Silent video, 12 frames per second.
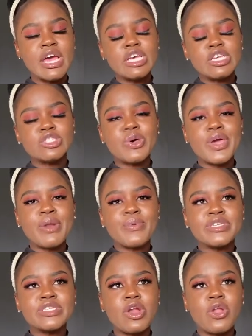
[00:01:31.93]
So it
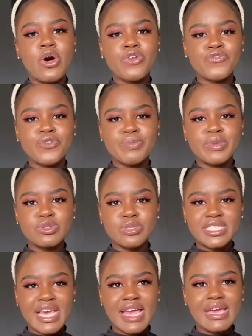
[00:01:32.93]
was a lot for me to
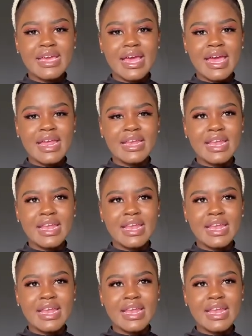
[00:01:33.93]
take in.